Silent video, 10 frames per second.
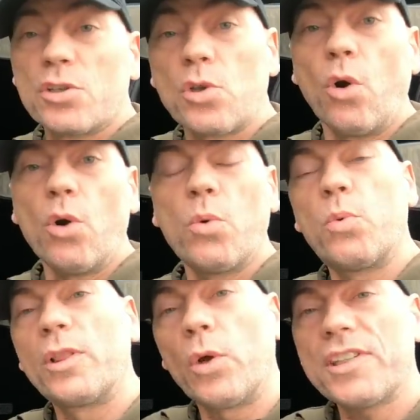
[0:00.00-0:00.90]
So
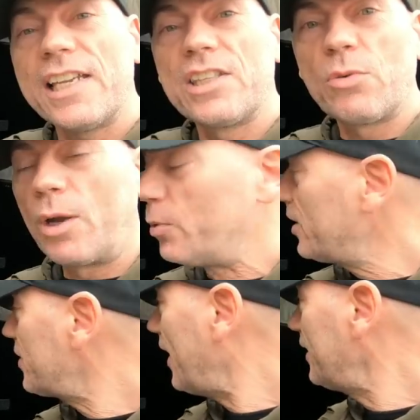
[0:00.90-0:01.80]
we looked into it and we
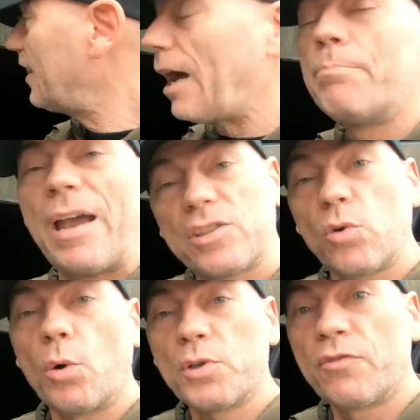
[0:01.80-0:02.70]
decided that a
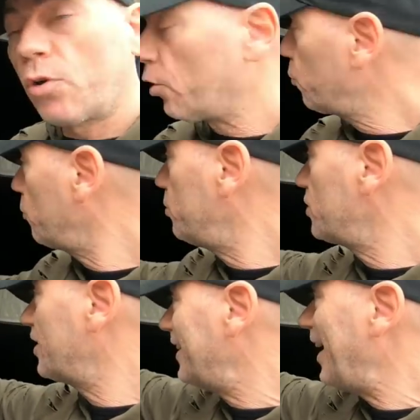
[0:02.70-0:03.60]
better option for us would be
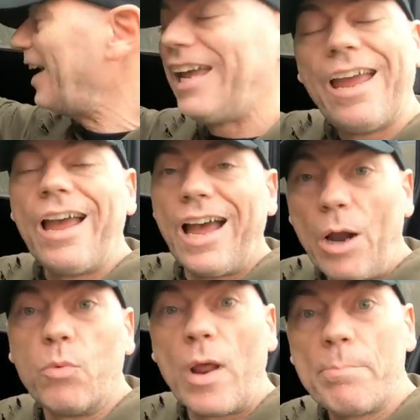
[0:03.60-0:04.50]
to get
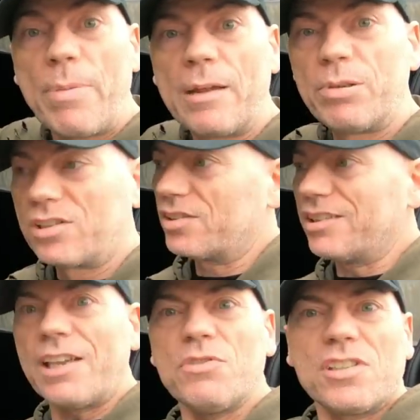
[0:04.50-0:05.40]
a rib bed because
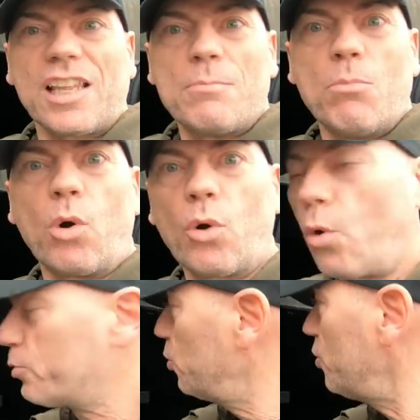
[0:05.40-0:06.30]
it gives us like more
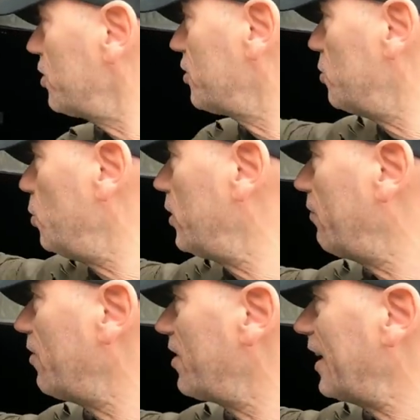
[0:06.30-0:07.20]
opportunities to do
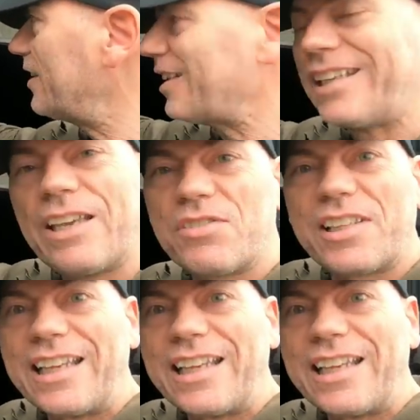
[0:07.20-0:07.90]
different things and it gives